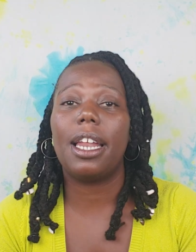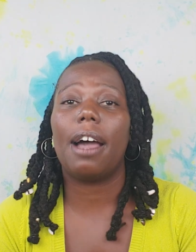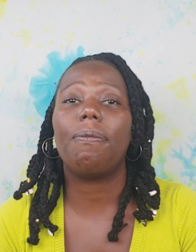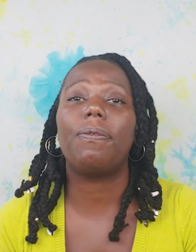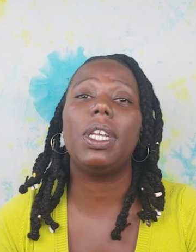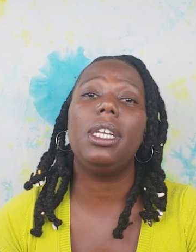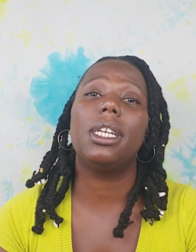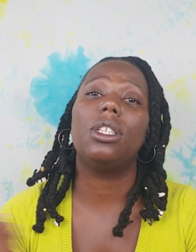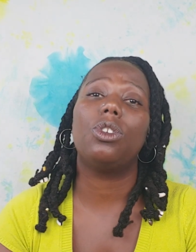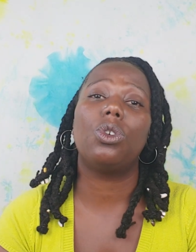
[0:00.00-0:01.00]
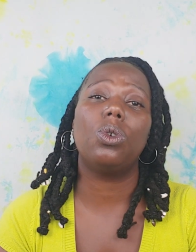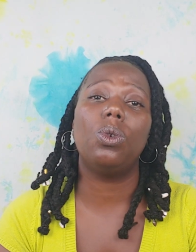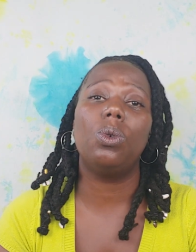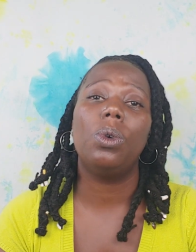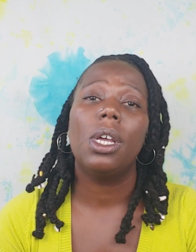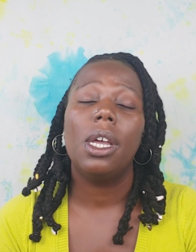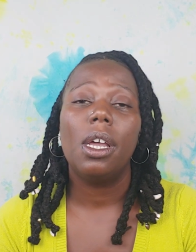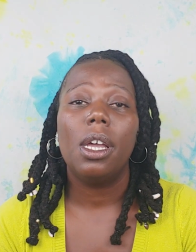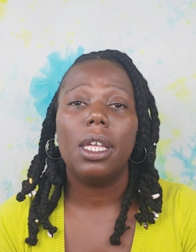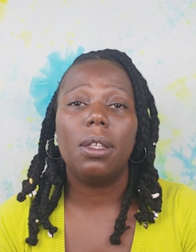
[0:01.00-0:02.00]
not feed into
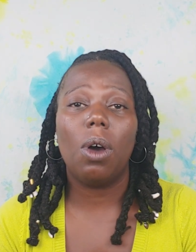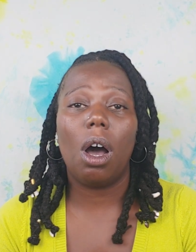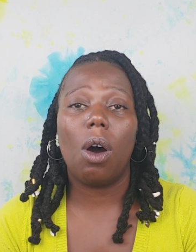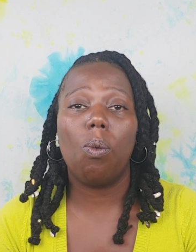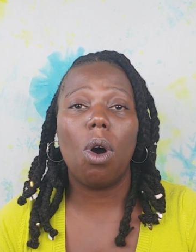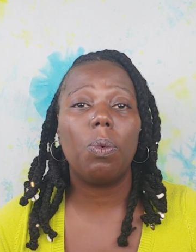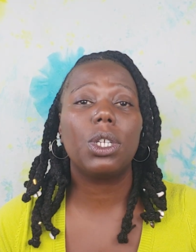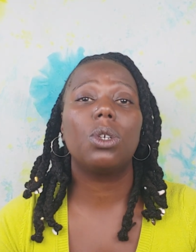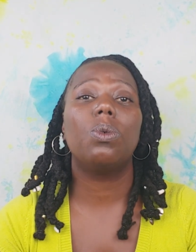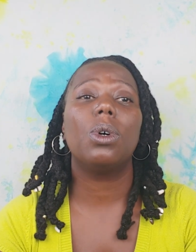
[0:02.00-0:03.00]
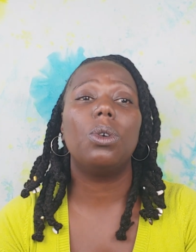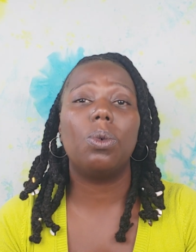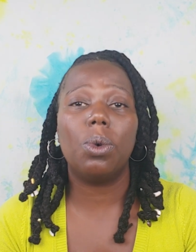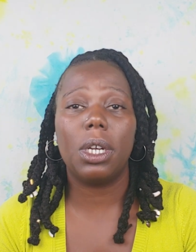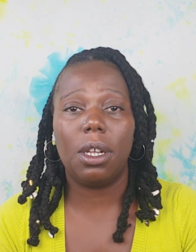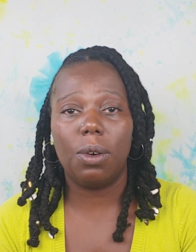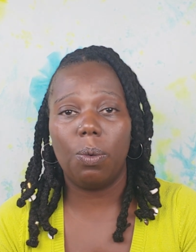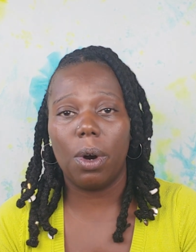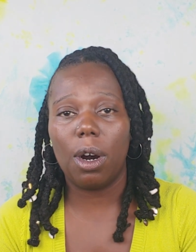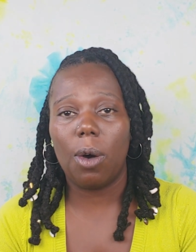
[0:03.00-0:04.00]
what was going on in
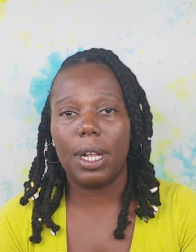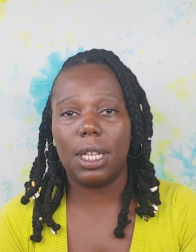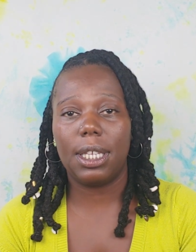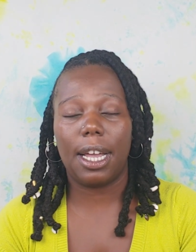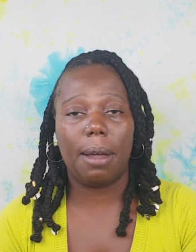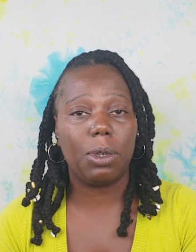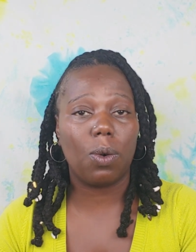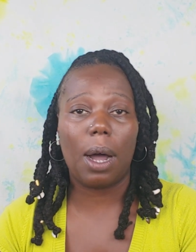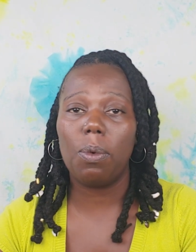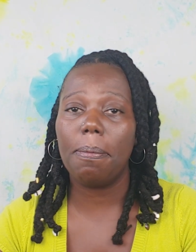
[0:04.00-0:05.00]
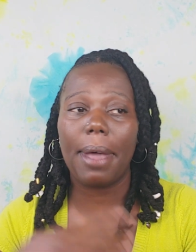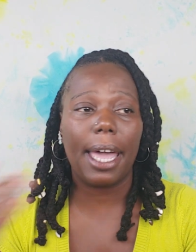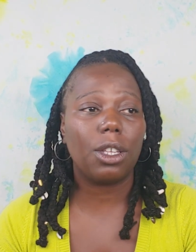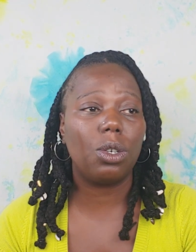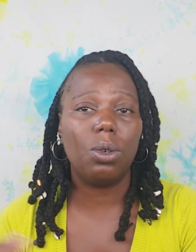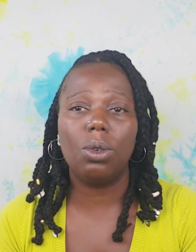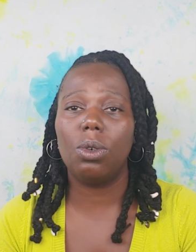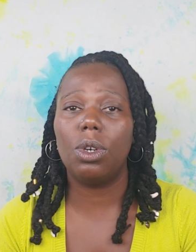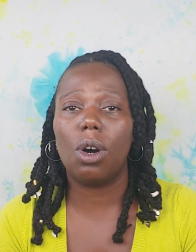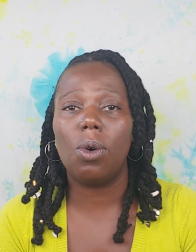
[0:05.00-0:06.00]
the world at the time. So I went back
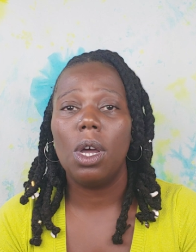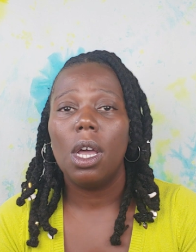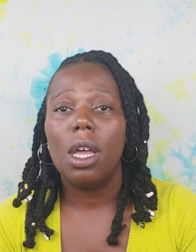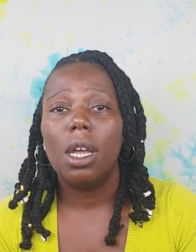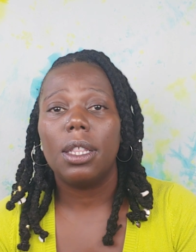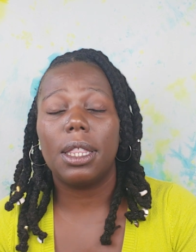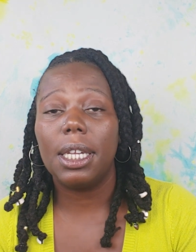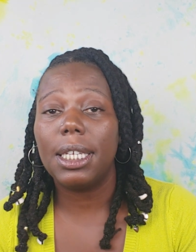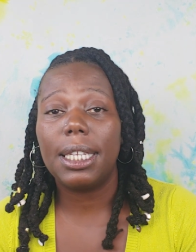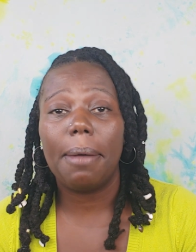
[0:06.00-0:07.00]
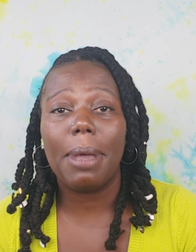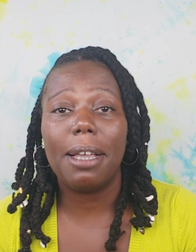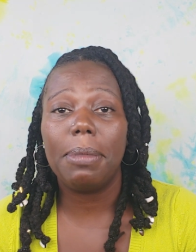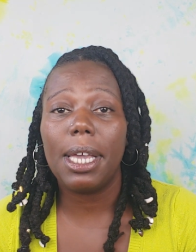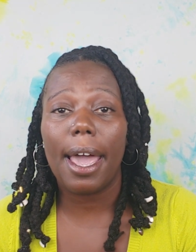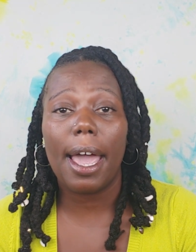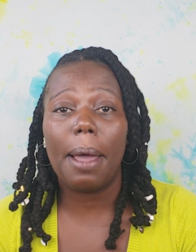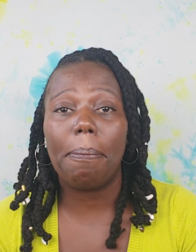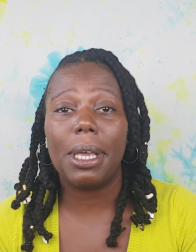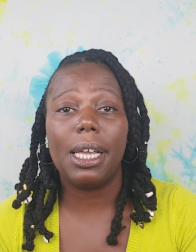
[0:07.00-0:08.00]
to, the things that made me
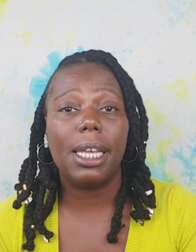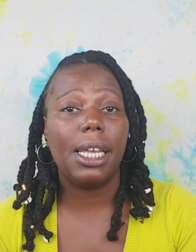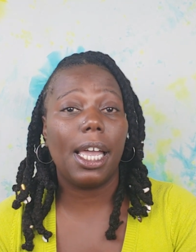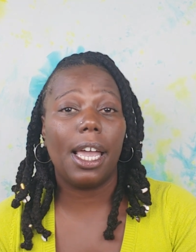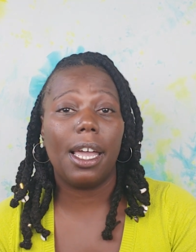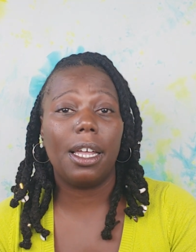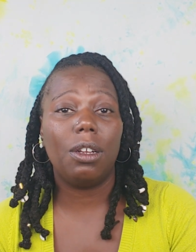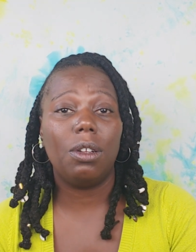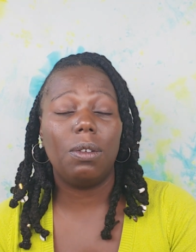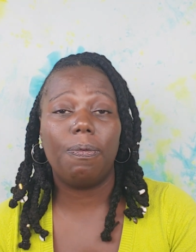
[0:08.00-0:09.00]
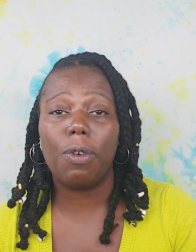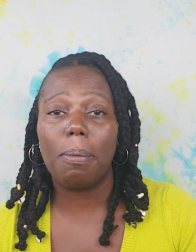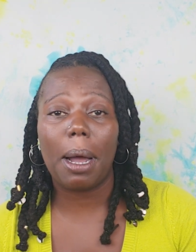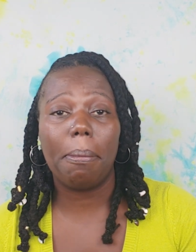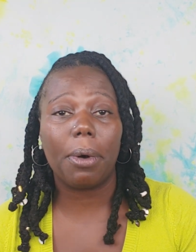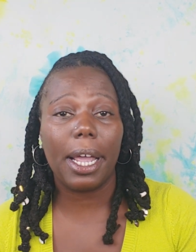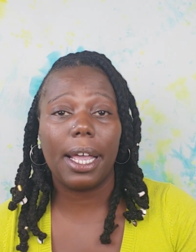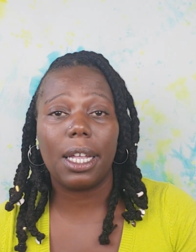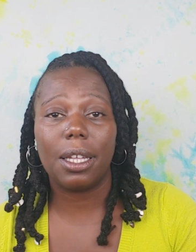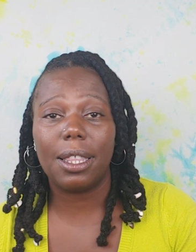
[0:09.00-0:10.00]
happy. And for my
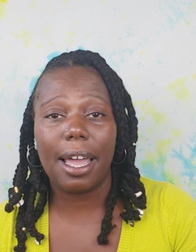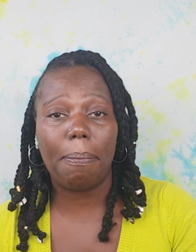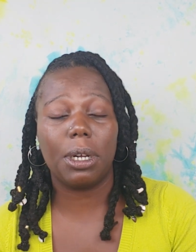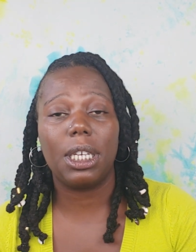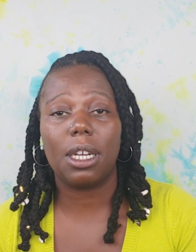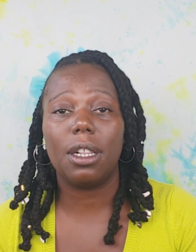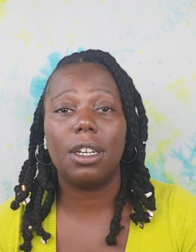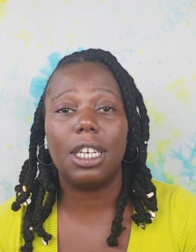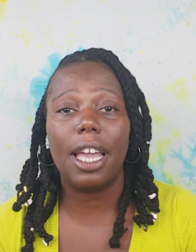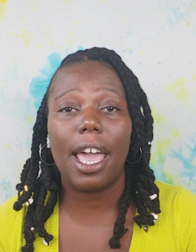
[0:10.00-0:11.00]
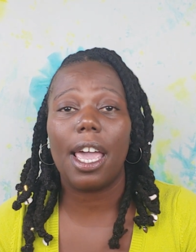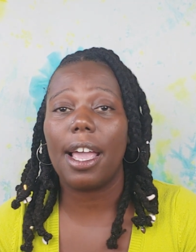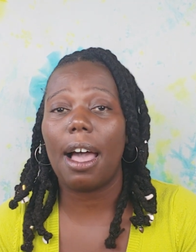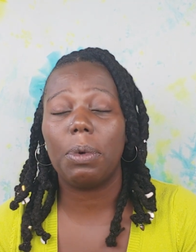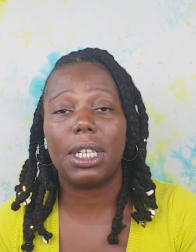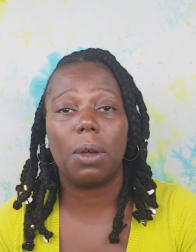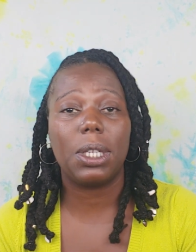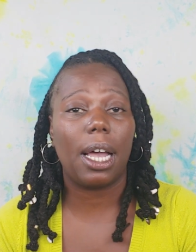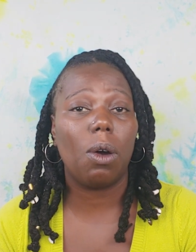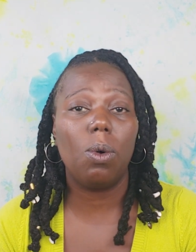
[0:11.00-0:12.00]
break that particular day, I was
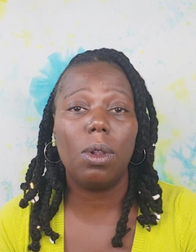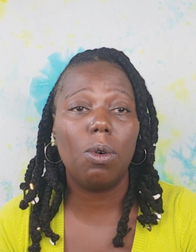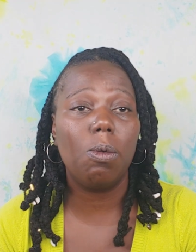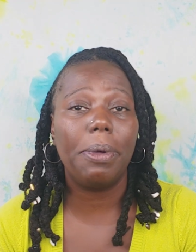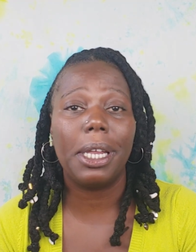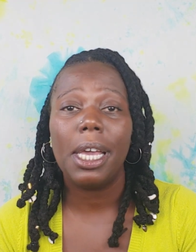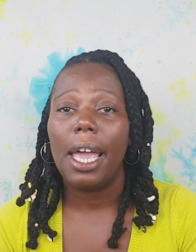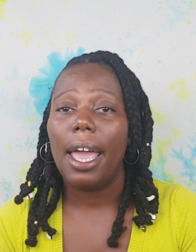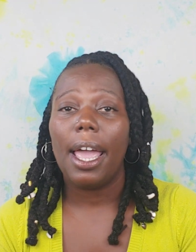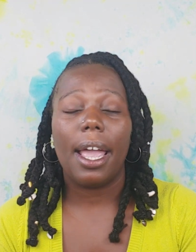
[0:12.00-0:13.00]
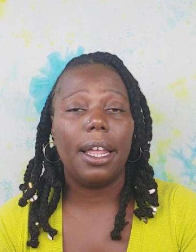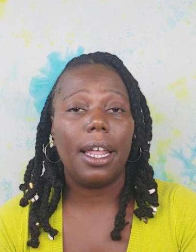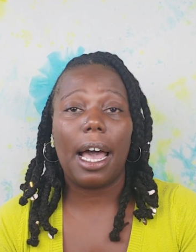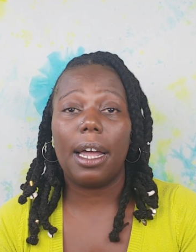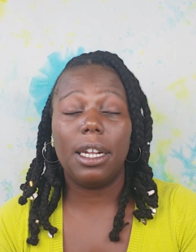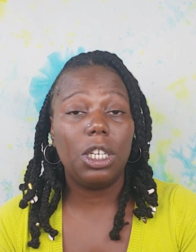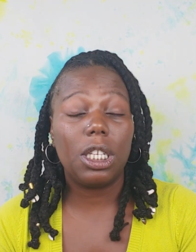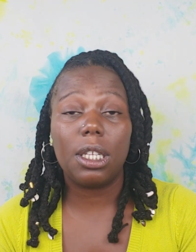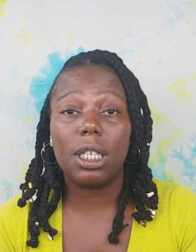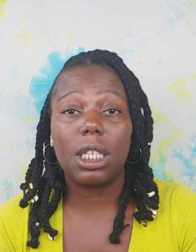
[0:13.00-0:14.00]
outside hula hooping, and it
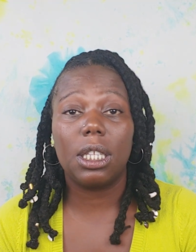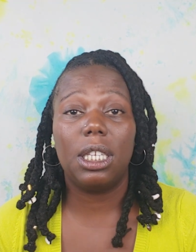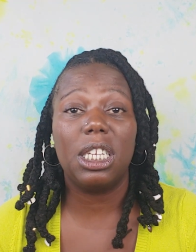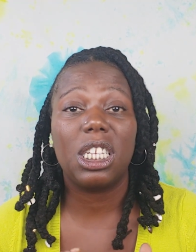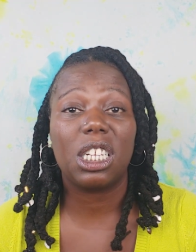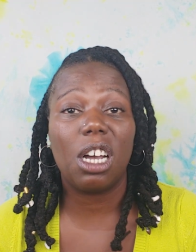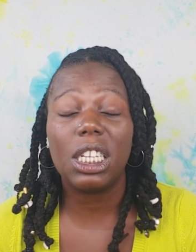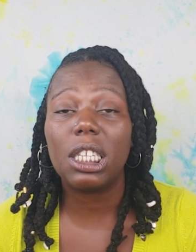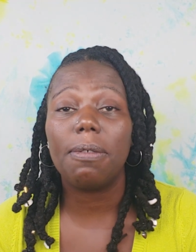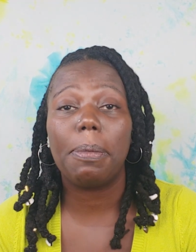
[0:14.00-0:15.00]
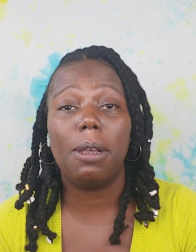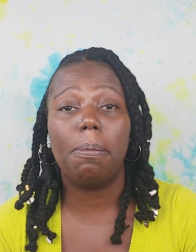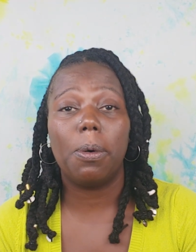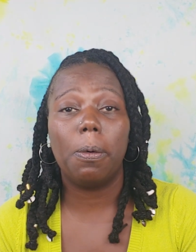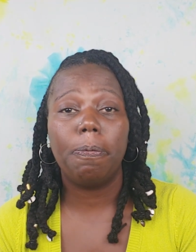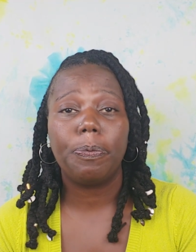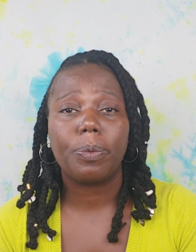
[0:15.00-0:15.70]
just disgusted people.